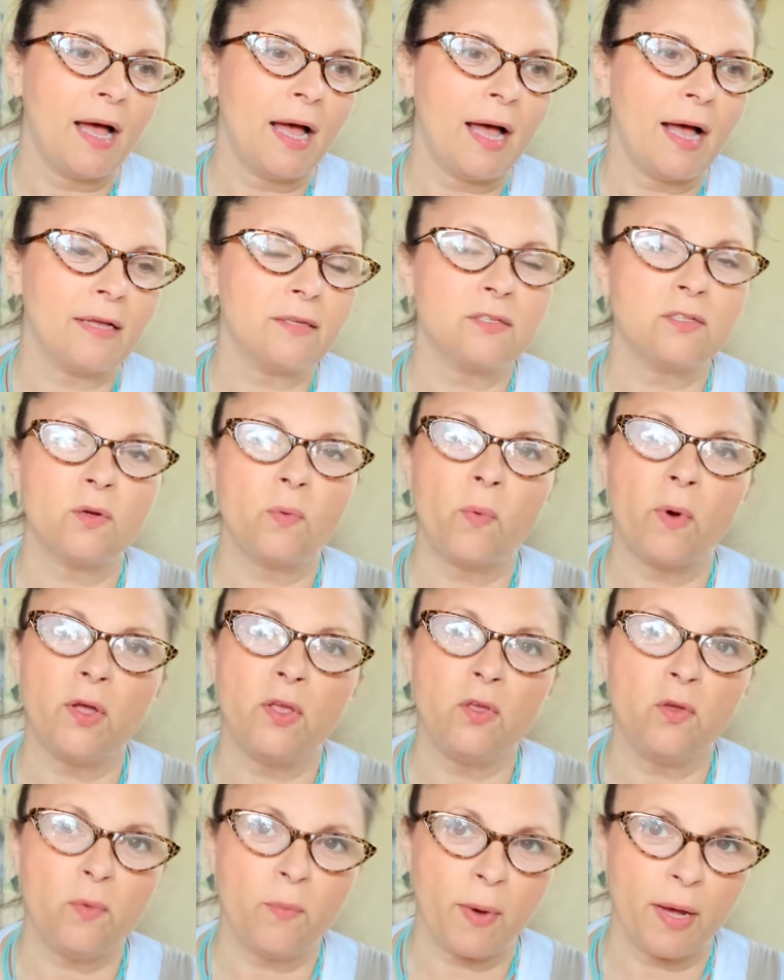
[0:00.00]
as to what
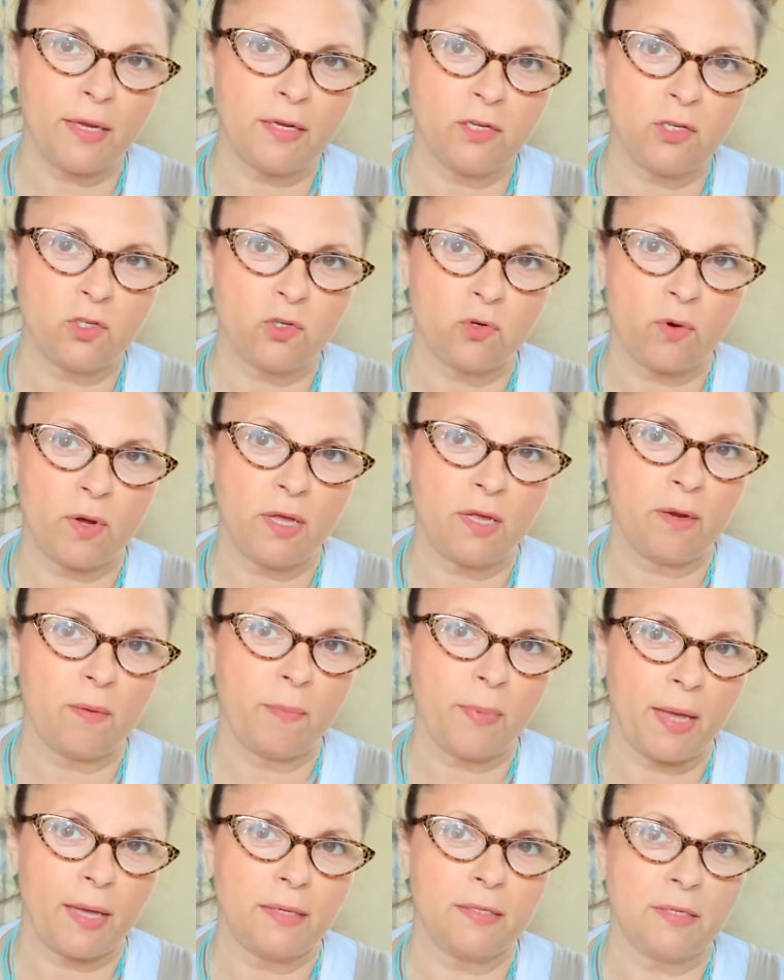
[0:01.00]
you might enjoy in a
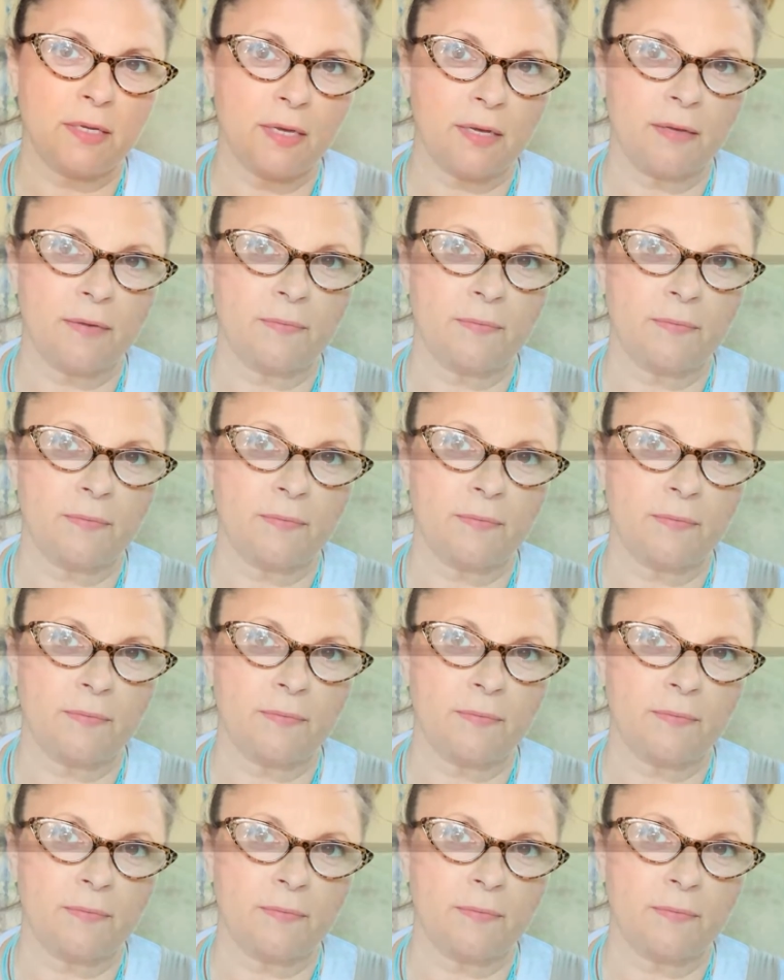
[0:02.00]
painting.